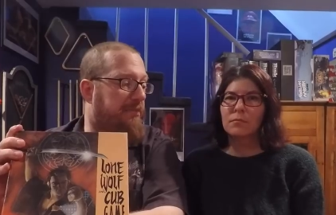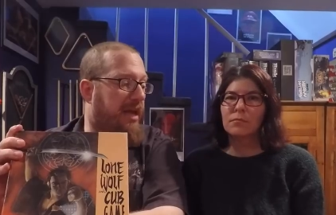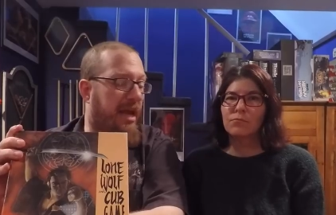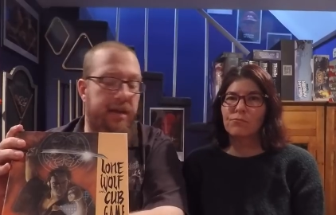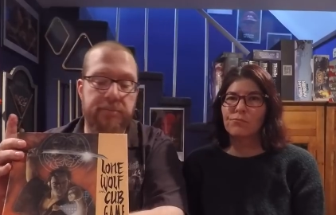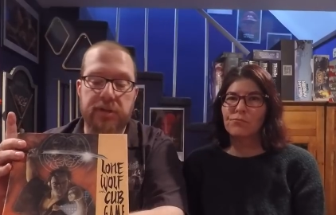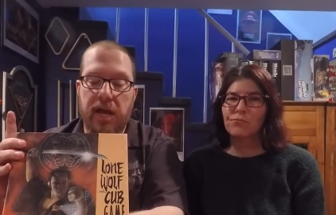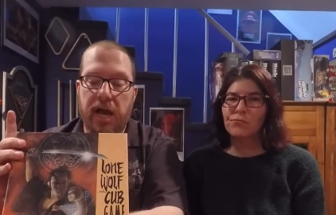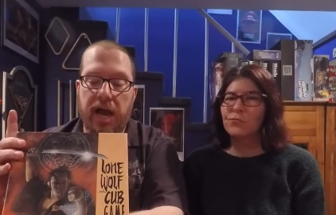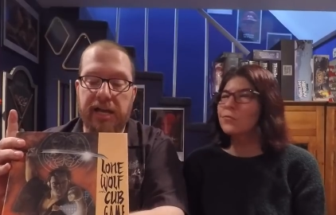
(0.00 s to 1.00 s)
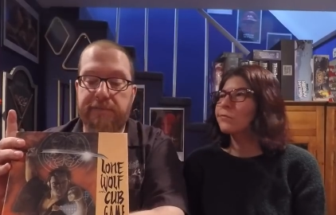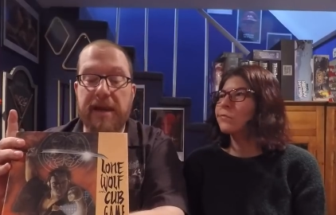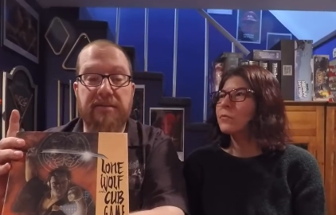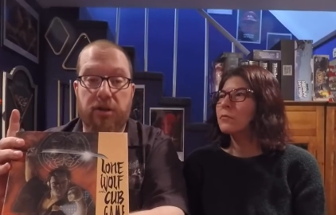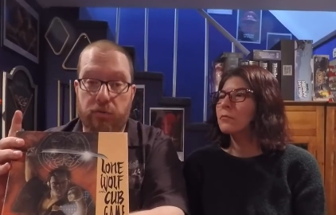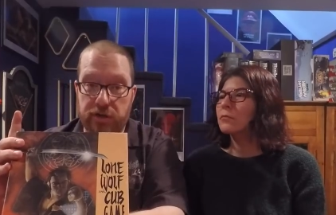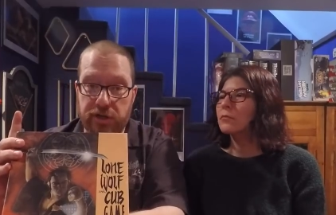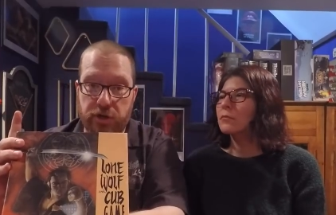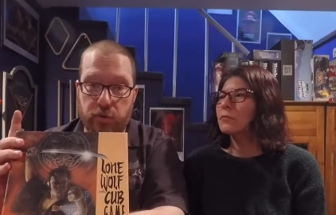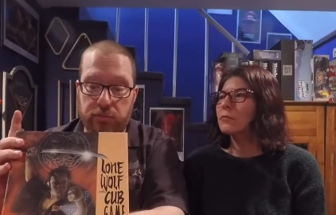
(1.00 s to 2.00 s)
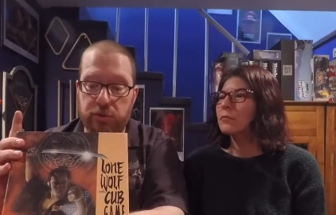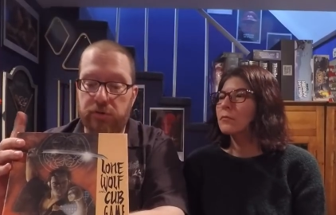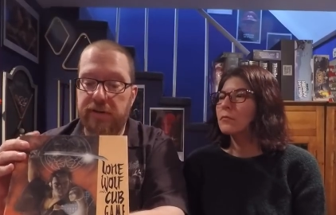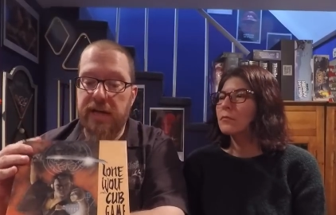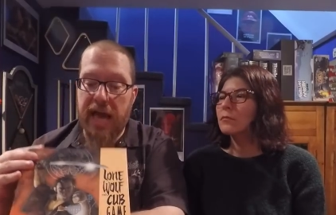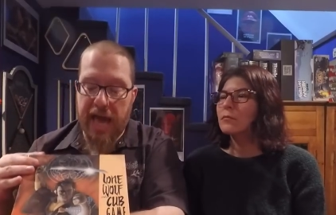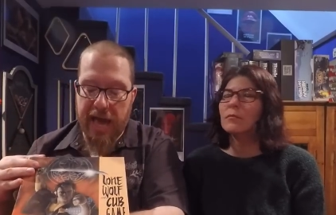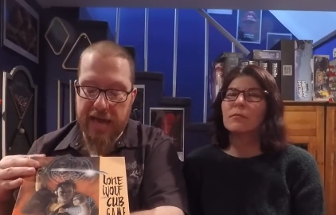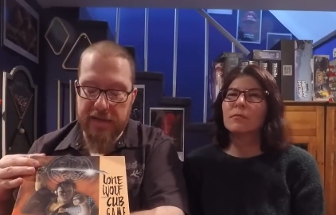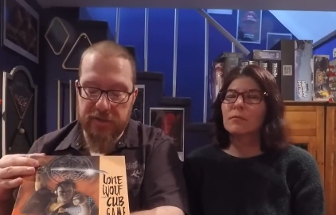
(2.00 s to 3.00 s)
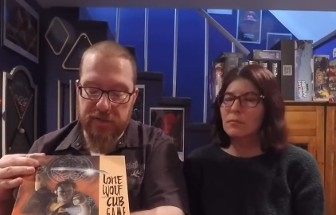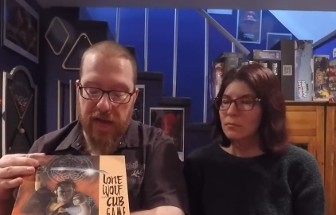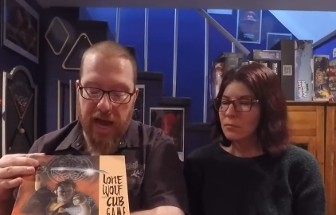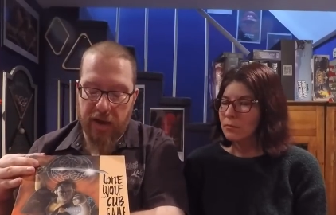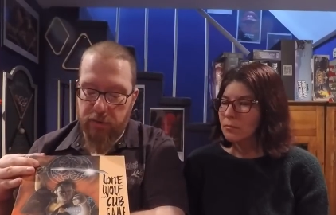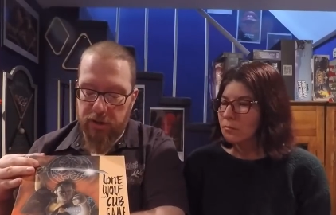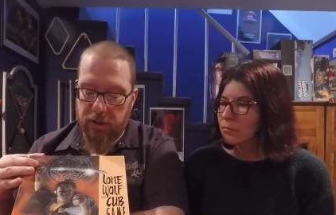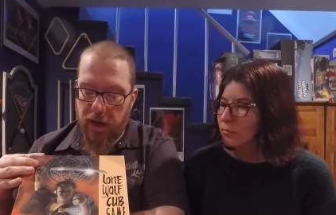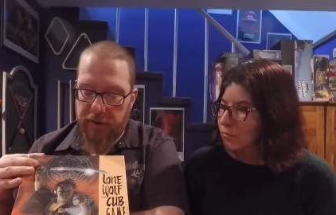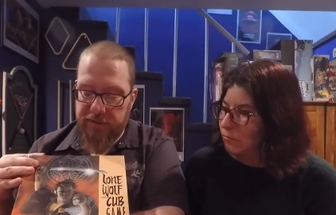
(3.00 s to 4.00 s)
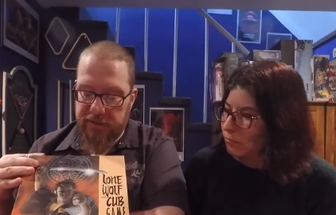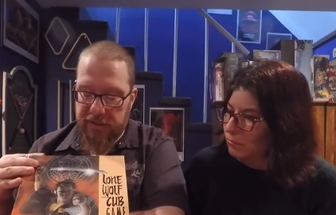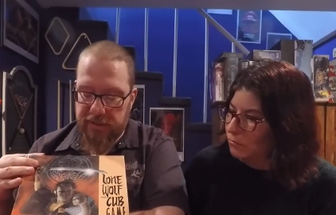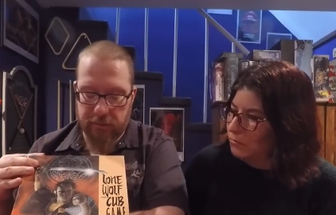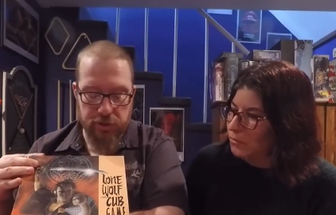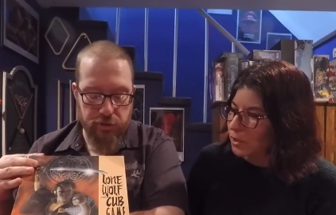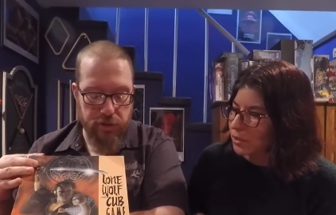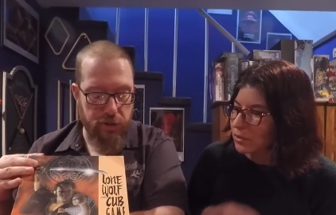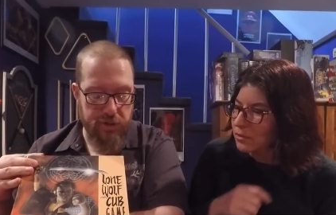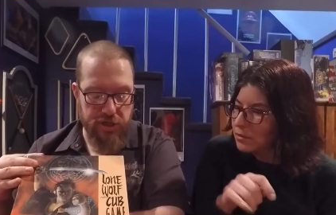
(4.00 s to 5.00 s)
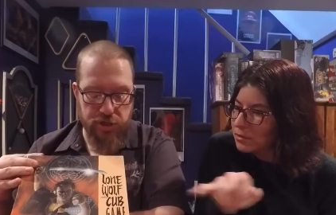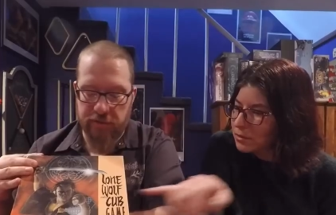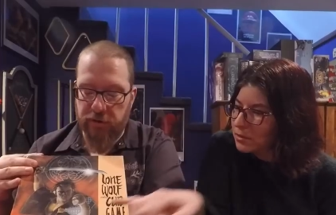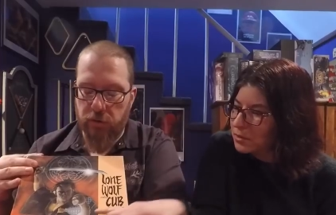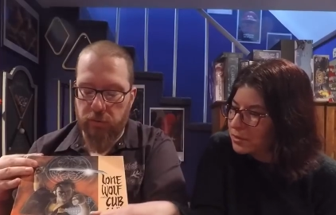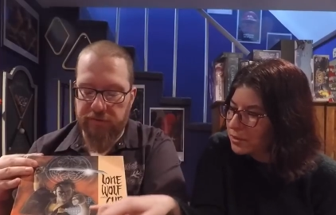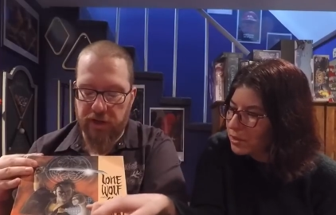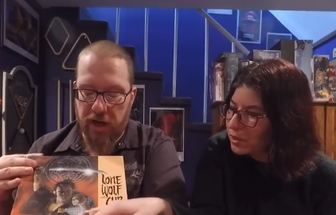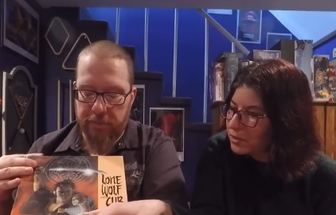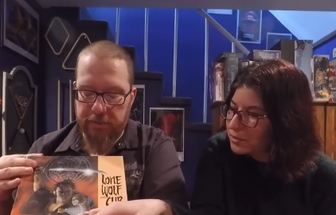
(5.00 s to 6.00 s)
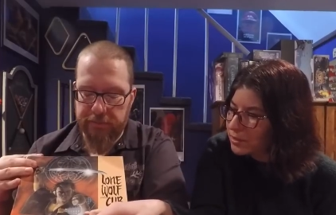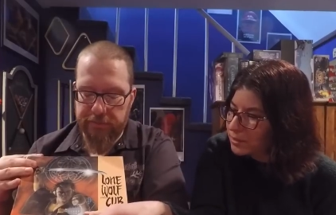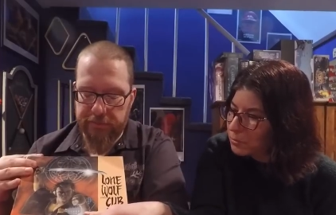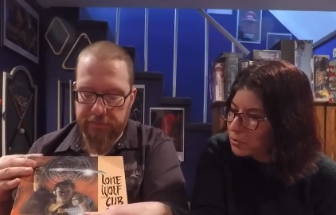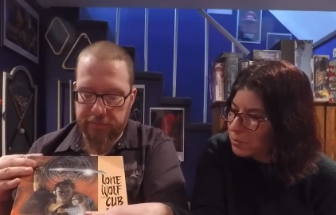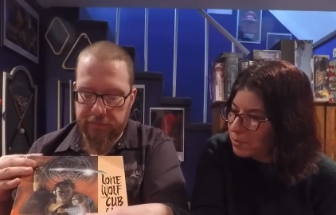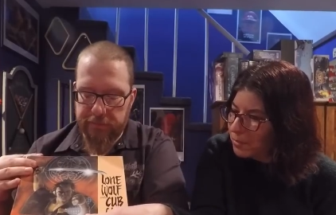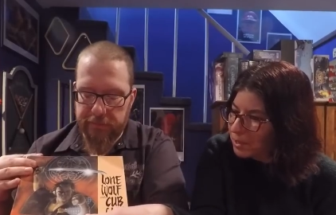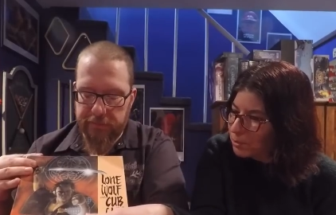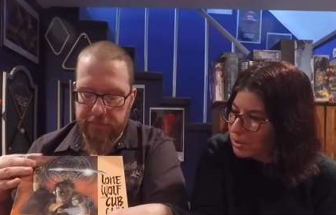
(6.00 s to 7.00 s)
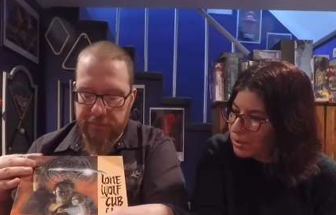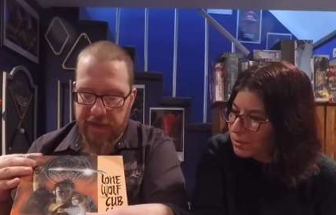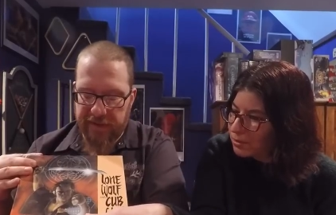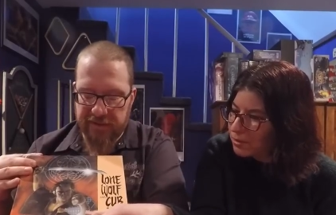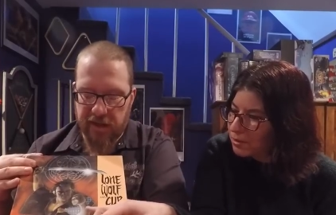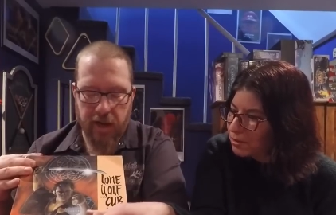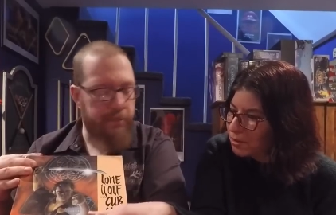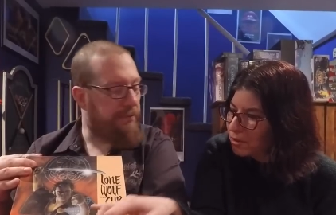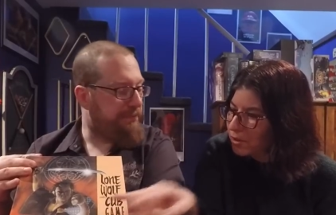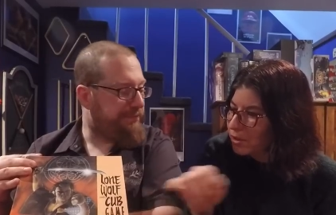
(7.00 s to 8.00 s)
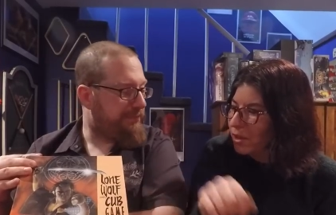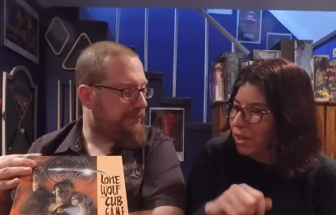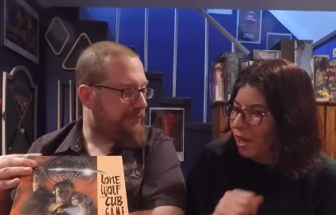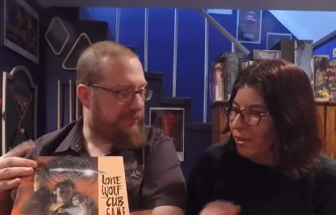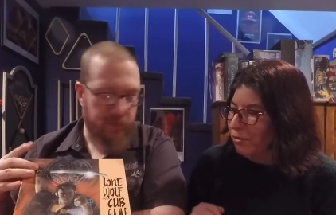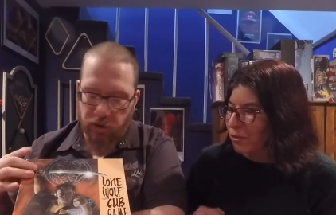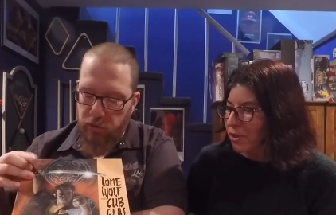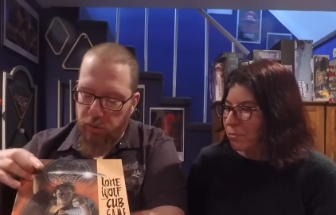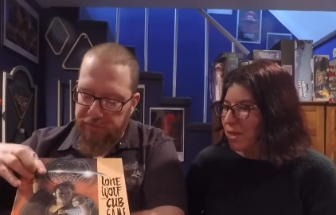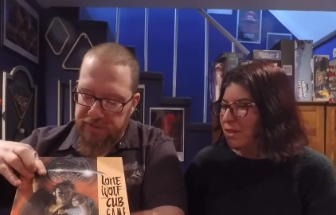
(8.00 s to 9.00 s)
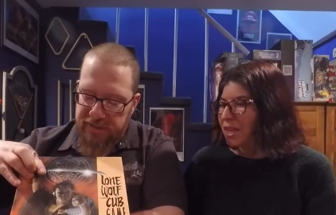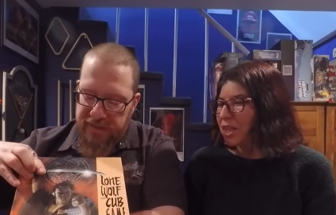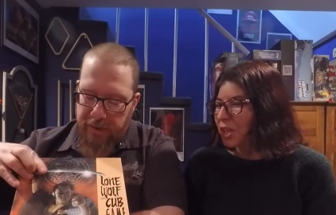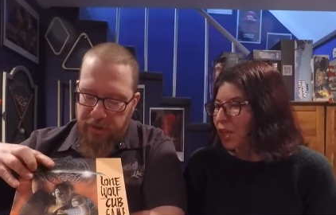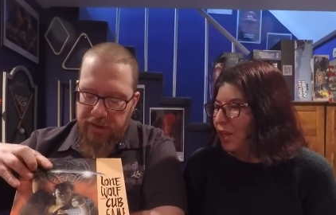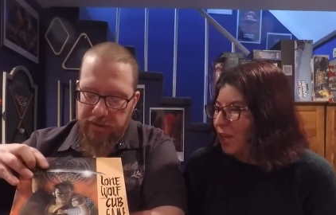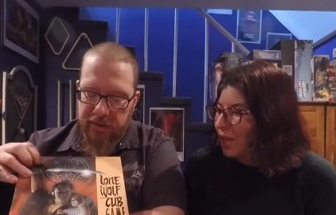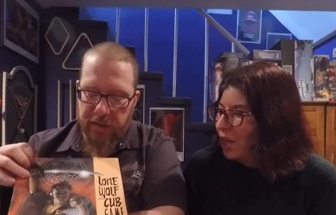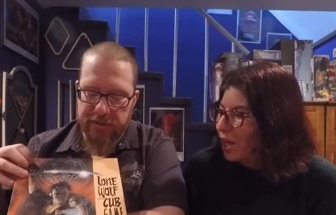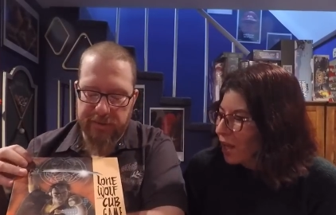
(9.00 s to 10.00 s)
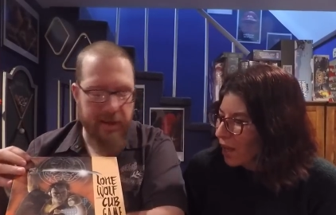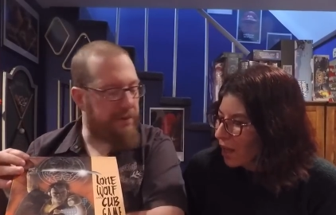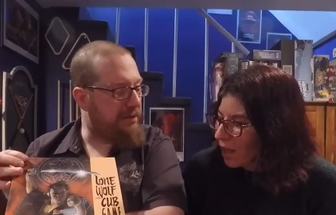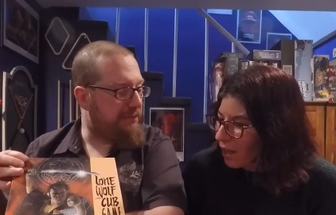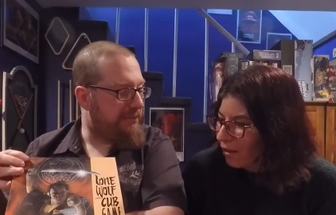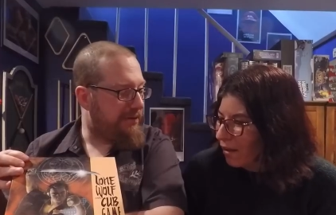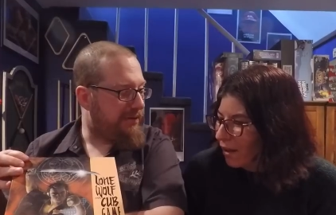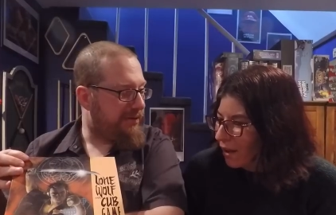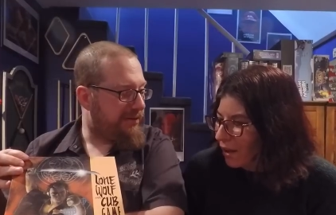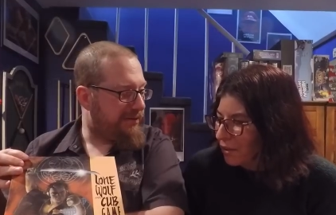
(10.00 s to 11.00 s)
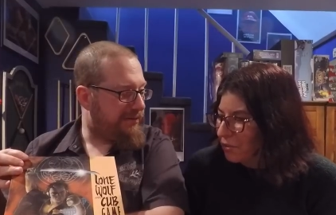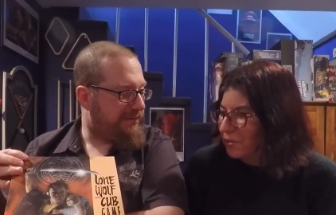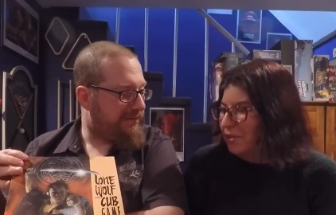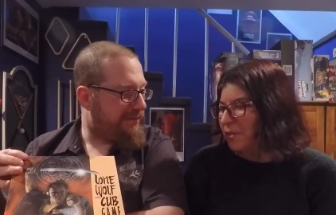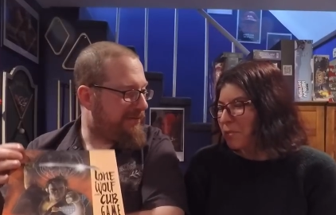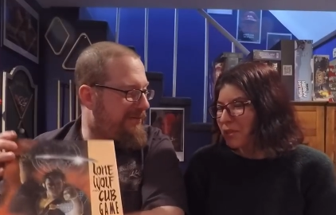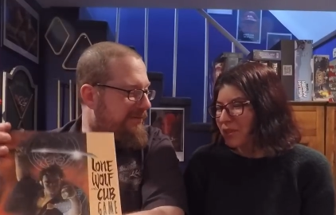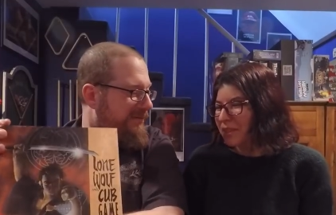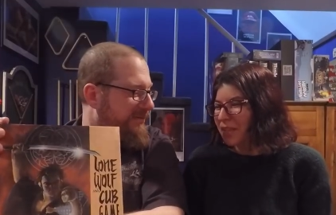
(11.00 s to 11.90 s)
Speaker 1: games. It's based on a really cool movie, and I would love to see someone do a new edition of Lone Wolf and Cub. Is
Speaker 2: that supposed to be a baby? Yeah, that's the cub. I the Lone Wolf is the like samurai.
Speaker 1: A... The cub is the baby.
Speaker 2: I thought they meant like an